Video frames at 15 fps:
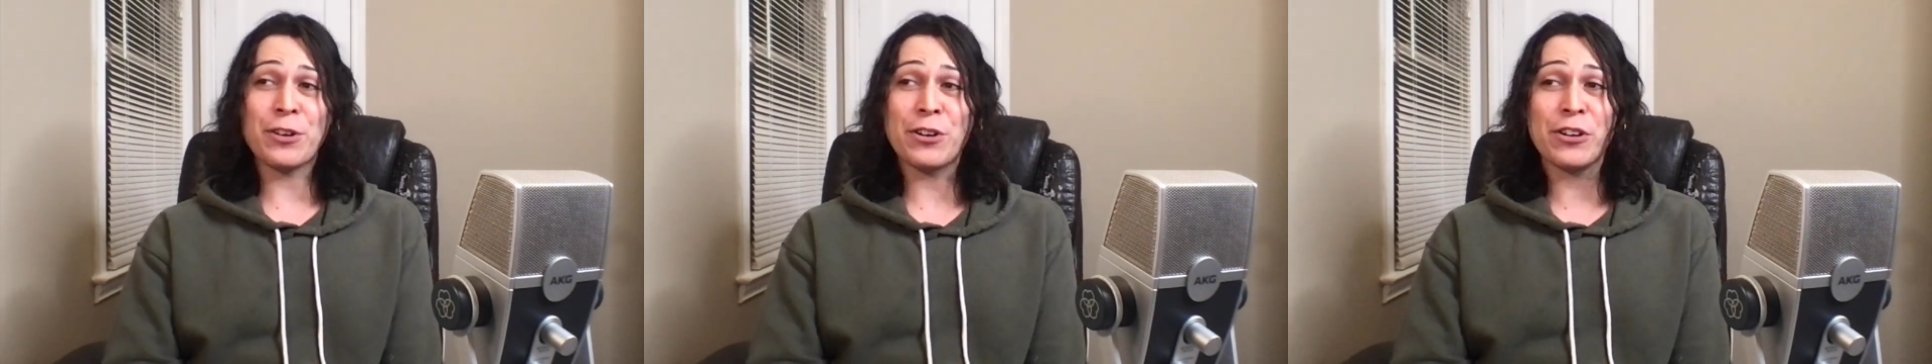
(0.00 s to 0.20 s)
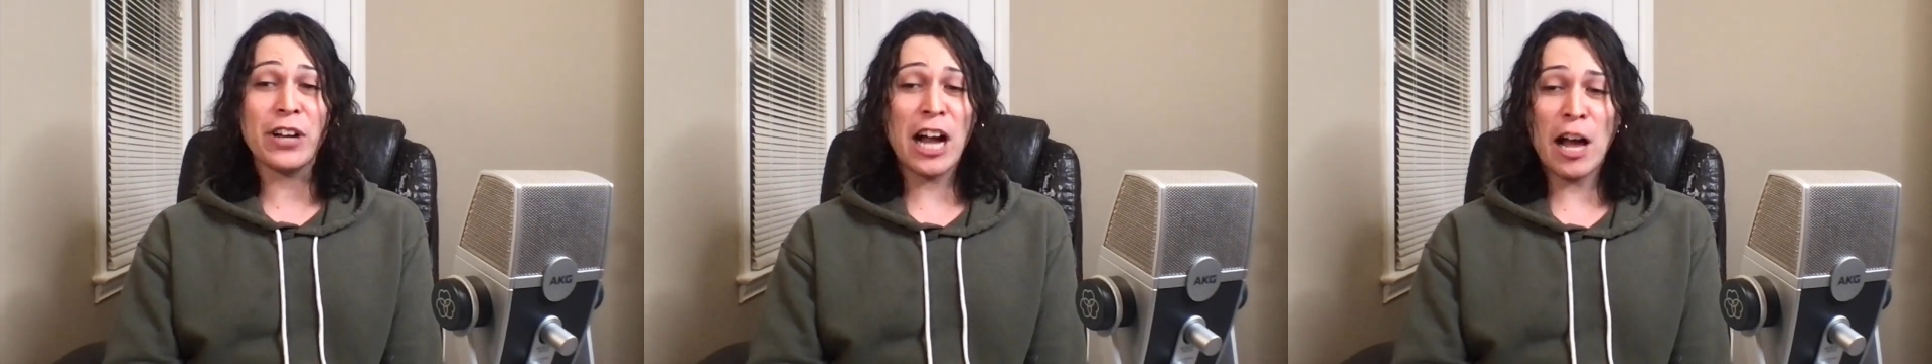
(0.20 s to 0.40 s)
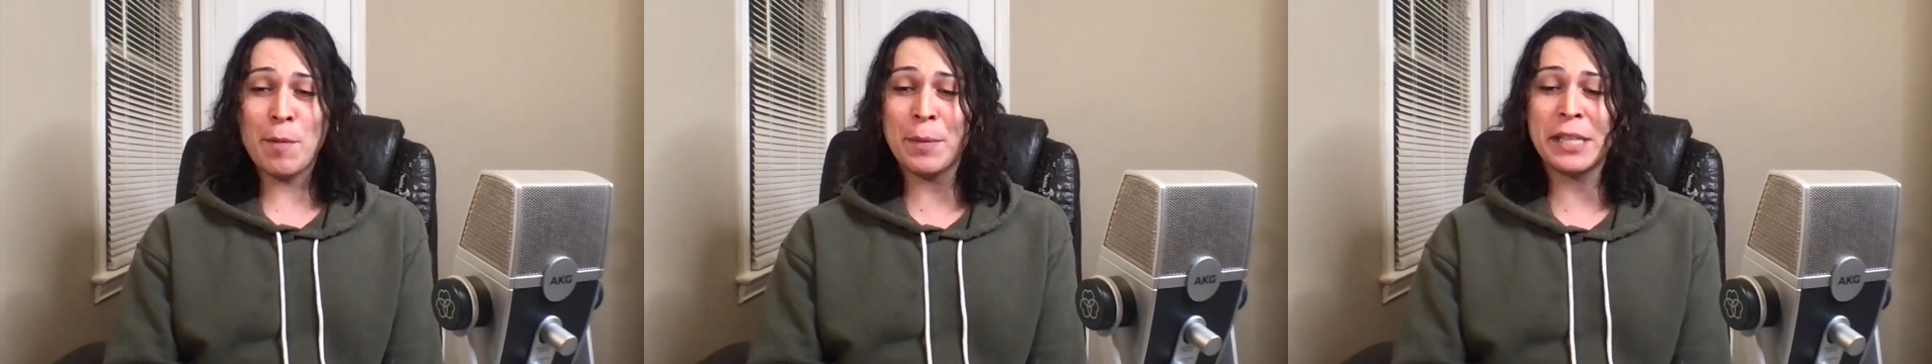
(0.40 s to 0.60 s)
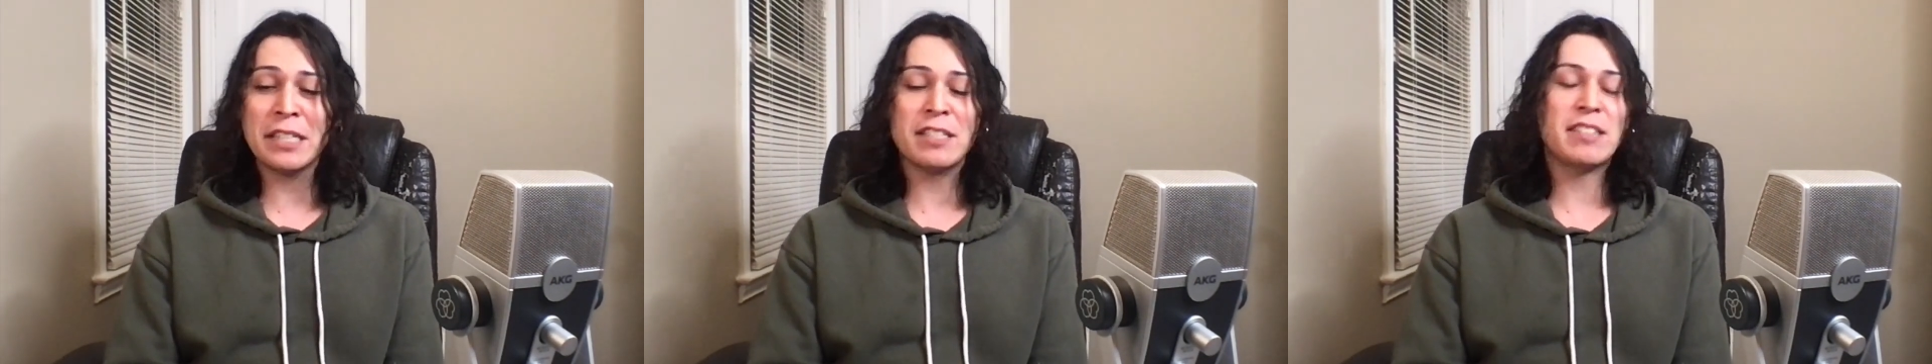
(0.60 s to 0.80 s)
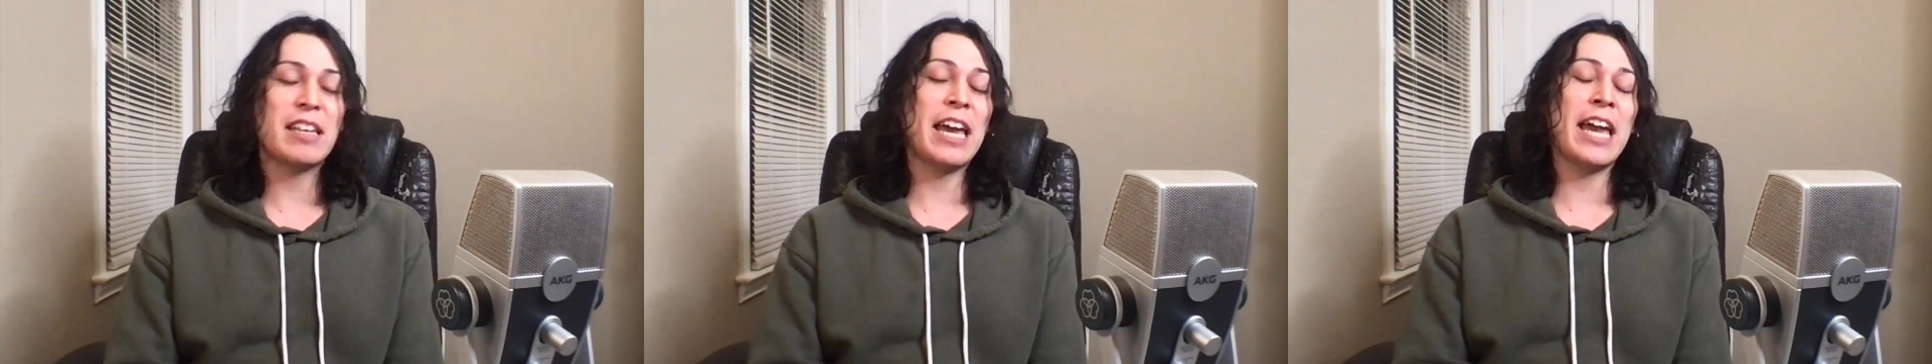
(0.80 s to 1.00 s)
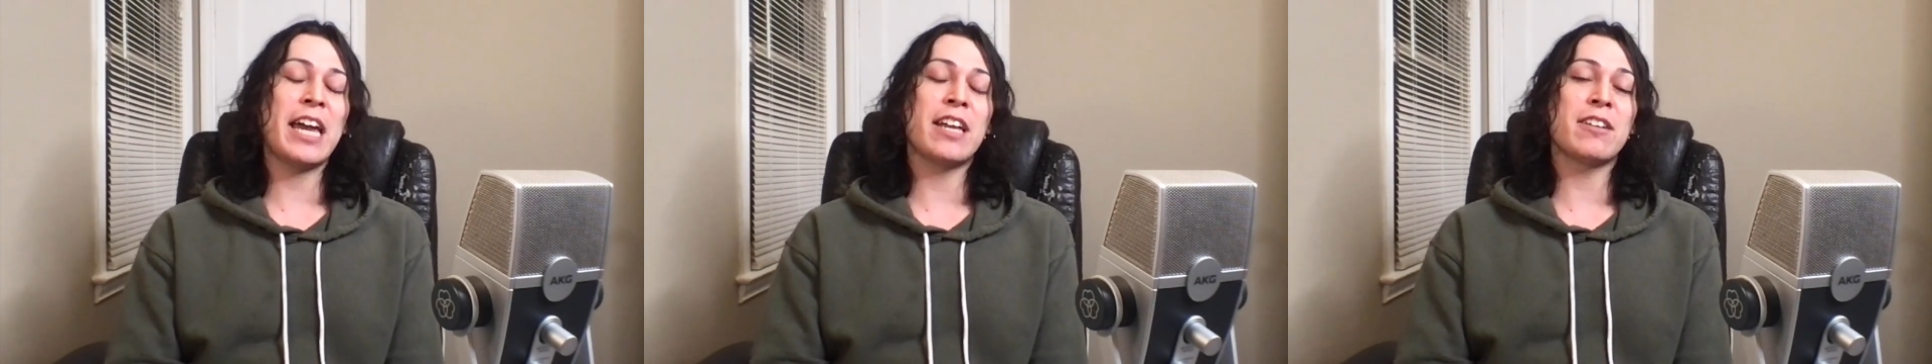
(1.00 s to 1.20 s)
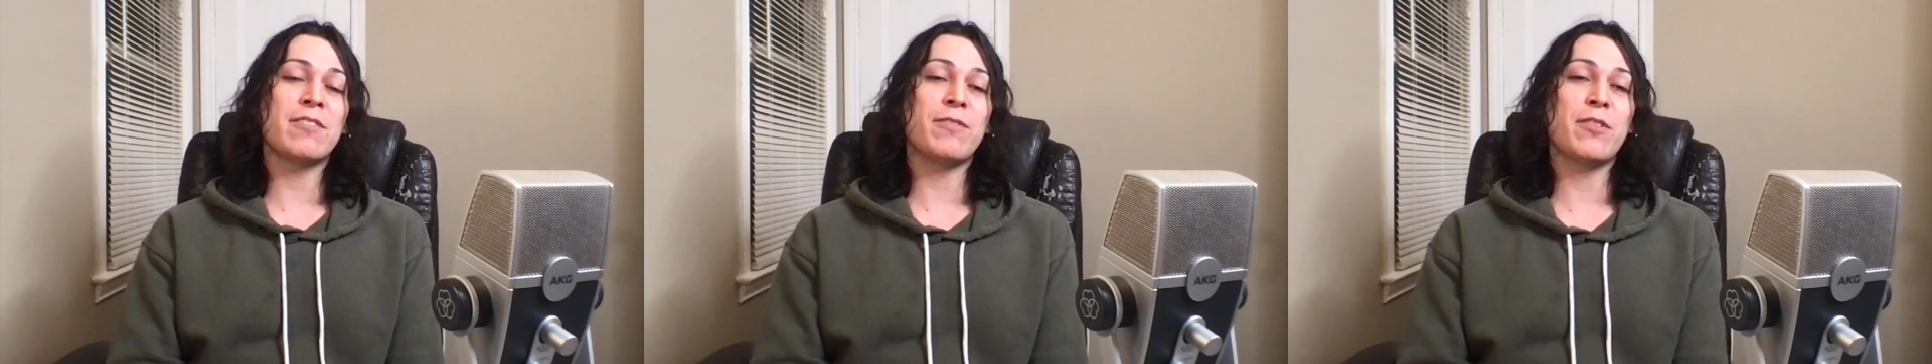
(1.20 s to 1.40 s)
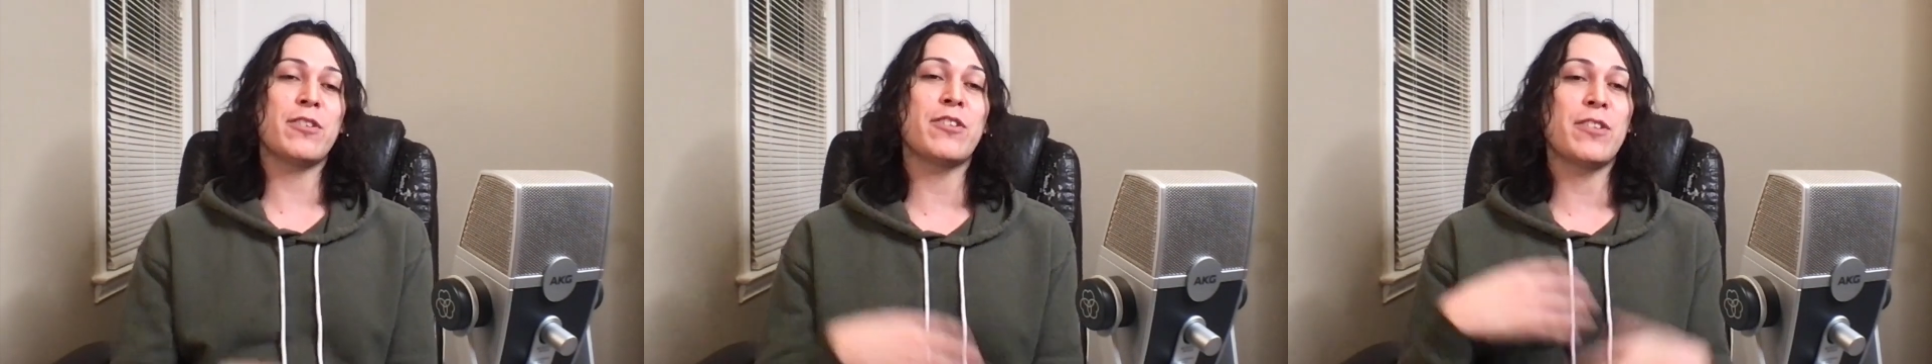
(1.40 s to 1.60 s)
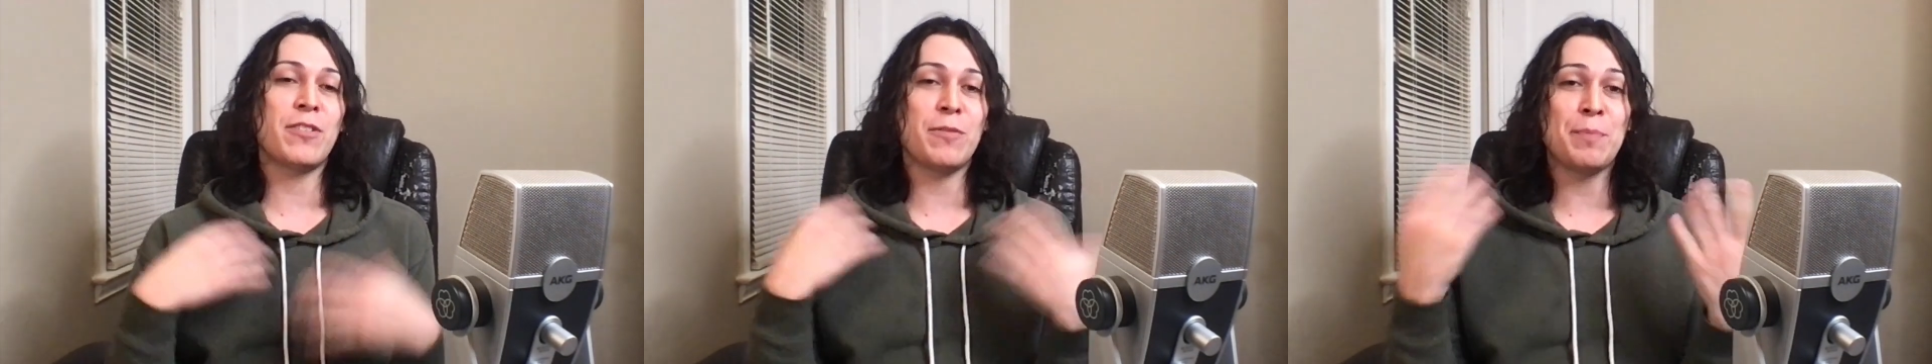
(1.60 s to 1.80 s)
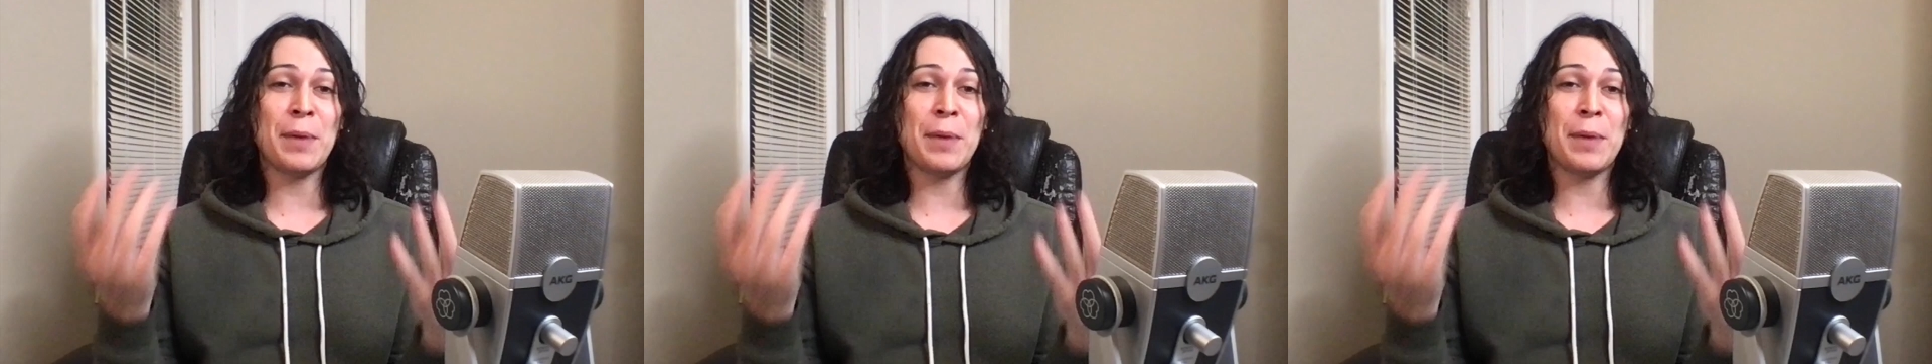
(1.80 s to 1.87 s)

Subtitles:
your comments and for